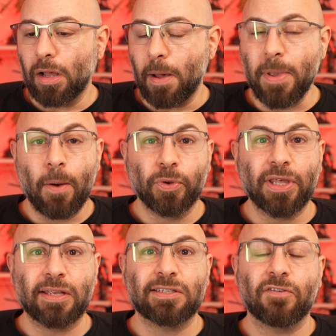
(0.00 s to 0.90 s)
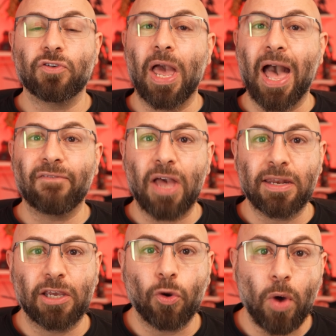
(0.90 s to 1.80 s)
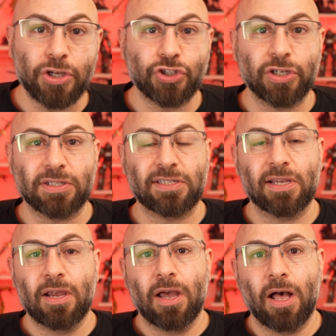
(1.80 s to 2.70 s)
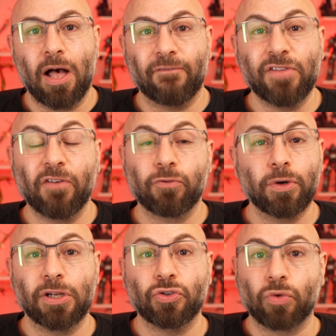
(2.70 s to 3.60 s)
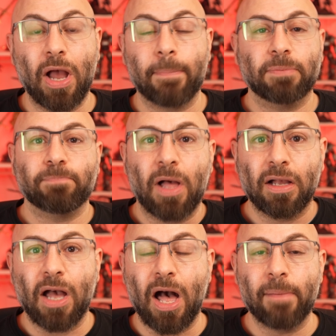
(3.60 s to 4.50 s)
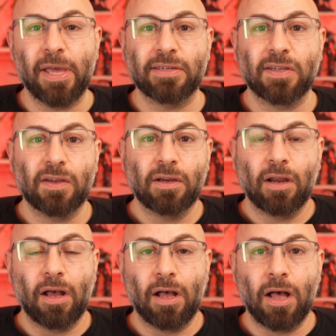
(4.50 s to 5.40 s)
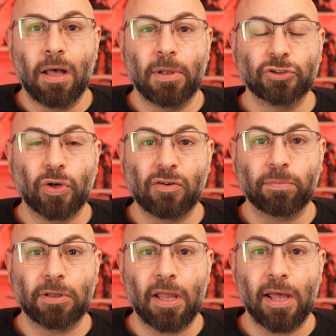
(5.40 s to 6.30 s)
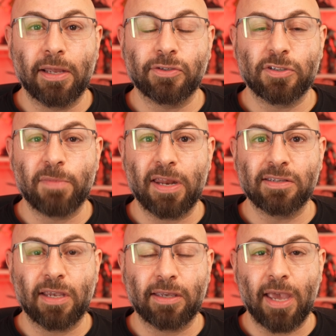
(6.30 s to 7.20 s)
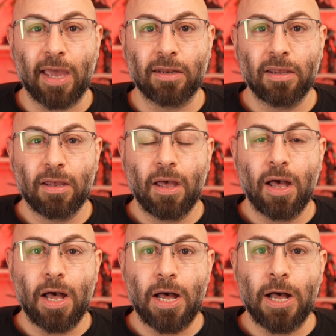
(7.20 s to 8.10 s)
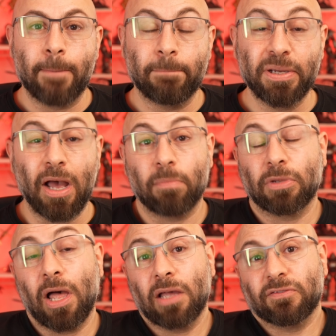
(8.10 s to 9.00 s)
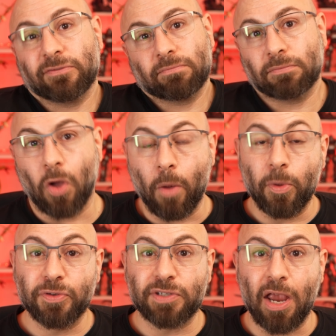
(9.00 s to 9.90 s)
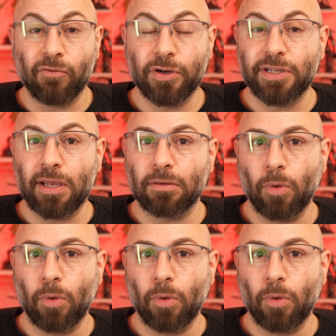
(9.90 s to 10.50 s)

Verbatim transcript: Um, yeah, with that said, if you have any questions, uh, feel free to drop a comment. Um, I'll try and reply to as many as I can. Um, but yeah, I'm live almost every day.